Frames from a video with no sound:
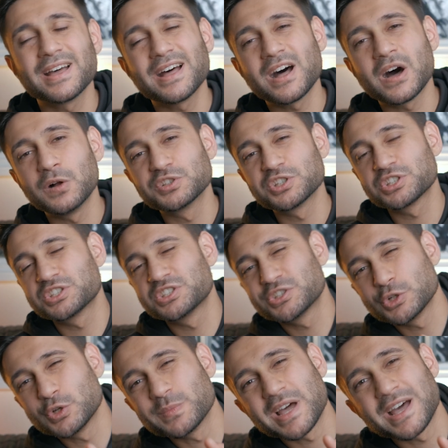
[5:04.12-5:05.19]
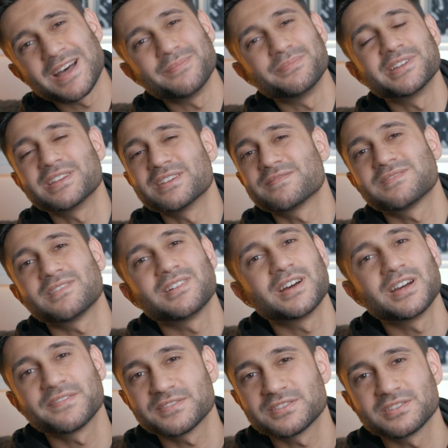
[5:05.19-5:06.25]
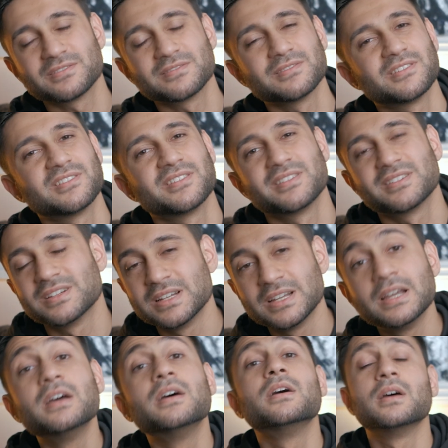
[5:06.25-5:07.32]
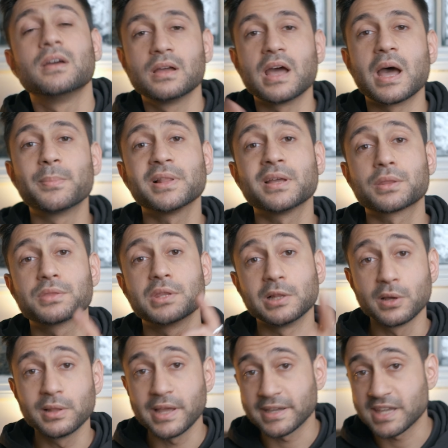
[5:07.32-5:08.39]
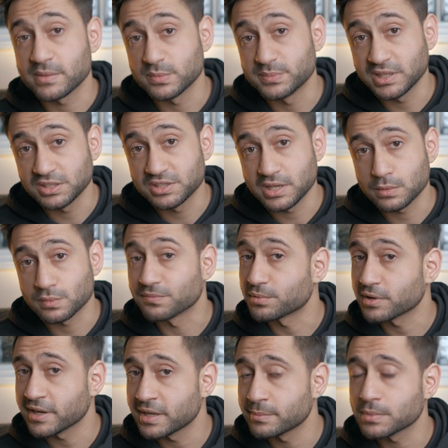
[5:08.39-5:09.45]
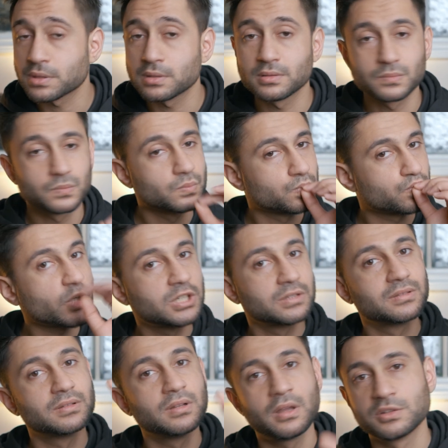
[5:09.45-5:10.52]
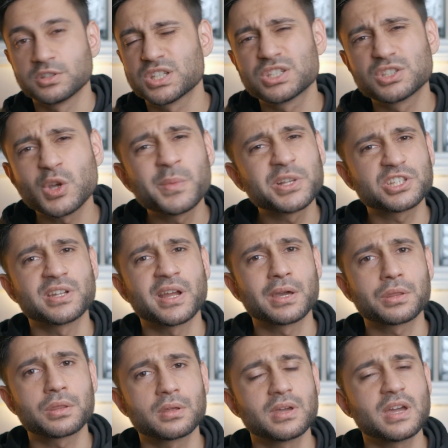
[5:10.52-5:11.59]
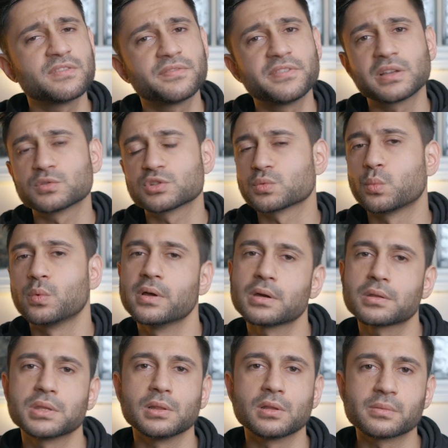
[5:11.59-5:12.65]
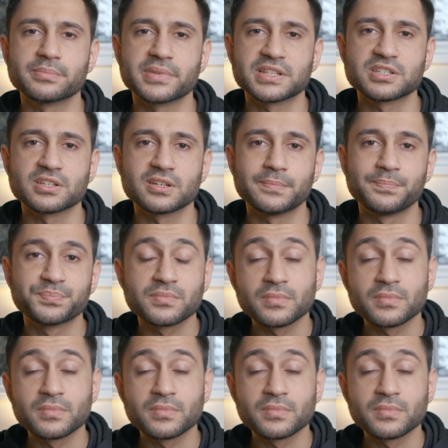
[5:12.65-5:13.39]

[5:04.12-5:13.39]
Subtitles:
I'll just zoom out a bit if I have to, like. Plus the low light capabilities with primes, just so much nicer, everything just works a lot better.